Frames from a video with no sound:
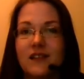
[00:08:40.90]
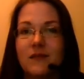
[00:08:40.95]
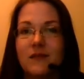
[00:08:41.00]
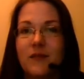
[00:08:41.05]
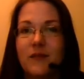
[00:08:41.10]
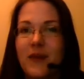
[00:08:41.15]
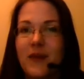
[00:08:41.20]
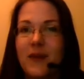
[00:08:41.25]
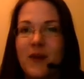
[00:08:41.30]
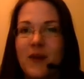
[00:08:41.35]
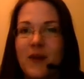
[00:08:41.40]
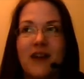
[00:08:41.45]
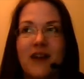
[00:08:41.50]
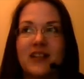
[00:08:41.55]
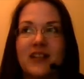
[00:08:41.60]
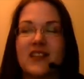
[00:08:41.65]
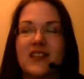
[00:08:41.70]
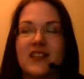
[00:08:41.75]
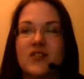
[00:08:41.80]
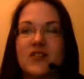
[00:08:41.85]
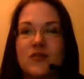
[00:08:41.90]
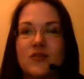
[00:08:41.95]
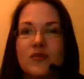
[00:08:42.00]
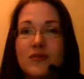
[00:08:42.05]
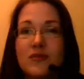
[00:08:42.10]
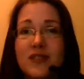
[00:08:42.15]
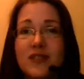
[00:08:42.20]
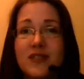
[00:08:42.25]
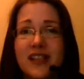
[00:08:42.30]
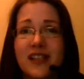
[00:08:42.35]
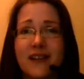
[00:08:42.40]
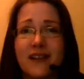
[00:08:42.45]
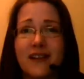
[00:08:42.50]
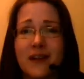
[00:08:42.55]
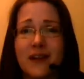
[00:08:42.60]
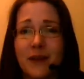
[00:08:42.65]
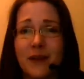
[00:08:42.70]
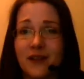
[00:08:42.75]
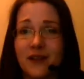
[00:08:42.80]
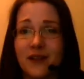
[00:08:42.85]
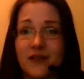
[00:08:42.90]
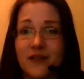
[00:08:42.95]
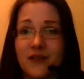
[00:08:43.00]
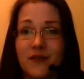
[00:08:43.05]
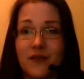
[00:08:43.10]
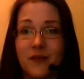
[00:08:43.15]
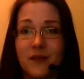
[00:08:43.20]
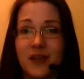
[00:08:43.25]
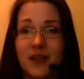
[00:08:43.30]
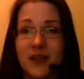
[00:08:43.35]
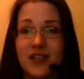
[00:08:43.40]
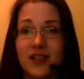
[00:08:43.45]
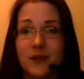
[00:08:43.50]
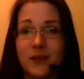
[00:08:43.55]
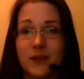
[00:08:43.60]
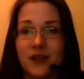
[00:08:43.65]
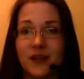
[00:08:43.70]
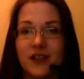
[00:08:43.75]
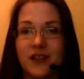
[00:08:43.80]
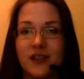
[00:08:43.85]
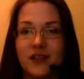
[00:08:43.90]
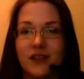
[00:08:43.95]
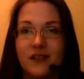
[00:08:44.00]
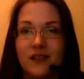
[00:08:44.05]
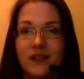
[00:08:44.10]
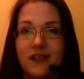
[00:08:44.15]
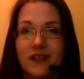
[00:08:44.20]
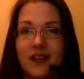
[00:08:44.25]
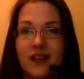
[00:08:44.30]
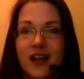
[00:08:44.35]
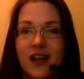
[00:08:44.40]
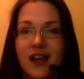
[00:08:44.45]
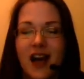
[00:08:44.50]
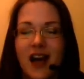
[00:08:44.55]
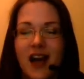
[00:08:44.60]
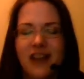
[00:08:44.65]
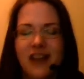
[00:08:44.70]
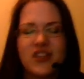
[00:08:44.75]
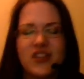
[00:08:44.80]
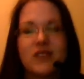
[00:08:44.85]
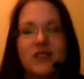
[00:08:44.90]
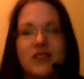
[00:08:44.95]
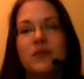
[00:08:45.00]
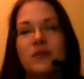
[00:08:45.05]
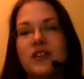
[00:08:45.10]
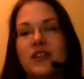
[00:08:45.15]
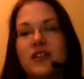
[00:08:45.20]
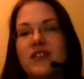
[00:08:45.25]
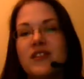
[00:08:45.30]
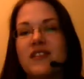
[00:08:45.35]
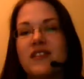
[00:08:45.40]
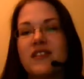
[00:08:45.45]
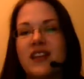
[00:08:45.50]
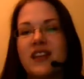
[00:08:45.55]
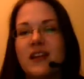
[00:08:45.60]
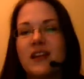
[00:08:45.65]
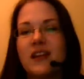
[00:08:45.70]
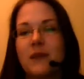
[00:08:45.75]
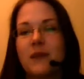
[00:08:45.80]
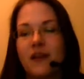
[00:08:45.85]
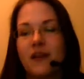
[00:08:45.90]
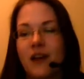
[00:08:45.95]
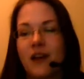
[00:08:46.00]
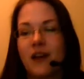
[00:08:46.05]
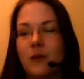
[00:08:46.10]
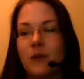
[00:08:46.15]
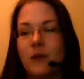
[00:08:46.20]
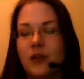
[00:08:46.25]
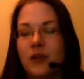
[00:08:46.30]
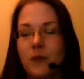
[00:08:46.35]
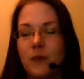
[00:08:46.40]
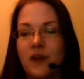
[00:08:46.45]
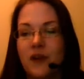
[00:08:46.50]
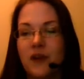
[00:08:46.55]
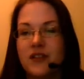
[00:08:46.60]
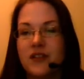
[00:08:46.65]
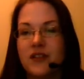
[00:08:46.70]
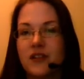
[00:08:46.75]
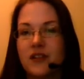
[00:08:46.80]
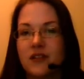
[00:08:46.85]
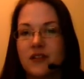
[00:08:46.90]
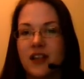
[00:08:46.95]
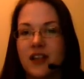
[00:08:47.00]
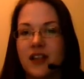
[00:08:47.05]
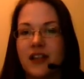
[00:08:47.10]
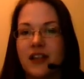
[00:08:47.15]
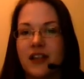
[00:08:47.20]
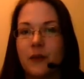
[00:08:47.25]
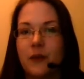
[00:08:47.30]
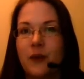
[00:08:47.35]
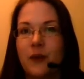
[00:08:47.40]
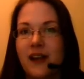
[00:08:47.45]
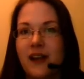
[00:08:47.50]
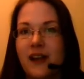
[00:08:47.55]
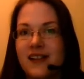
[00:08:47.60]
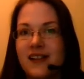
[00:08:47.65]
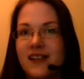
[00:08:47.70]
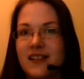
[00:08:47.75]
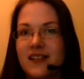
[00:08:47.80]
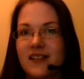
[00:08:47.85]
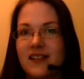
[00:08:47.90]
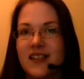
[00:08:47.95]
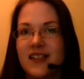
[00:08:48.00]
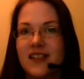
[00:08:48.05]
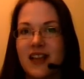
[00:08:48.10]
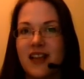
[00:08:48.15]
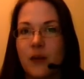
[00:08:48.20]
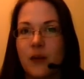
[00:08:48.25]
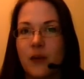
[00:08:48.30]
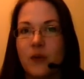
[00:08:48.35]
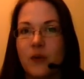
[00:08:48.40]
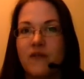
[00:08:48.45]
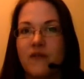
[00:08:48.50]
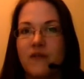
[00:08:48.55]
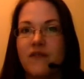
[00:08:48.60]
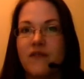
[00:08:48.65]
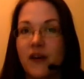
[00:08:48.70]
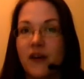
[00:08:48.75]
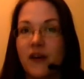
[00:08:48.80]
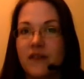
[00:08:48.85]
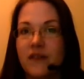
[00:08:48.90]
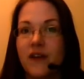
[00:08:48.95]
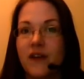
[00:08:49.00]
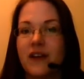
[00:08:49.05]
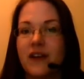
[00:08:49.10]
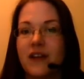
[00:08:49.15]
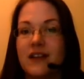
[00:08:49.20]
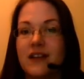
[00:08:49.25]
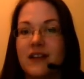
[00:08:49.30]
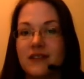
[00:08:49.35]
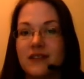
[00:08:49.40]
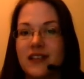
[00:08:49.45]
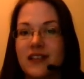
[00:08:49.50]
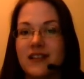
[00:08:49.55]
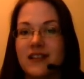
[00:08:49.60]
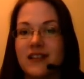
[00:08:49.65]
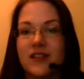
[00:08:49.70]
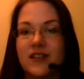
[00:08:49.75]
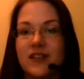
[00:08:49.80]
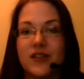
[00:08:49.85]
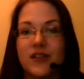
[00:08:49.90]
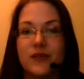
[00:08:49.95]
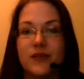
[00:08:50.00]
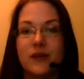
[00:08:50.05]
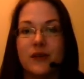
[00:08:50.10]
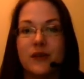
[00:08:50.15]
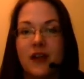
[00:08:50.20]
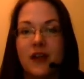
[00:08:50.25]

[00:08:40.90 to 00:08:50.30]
people have an extraordinary amount of information about you. I just want you to think about that when you're posting online. Now, when I started out, we were very, very heavily into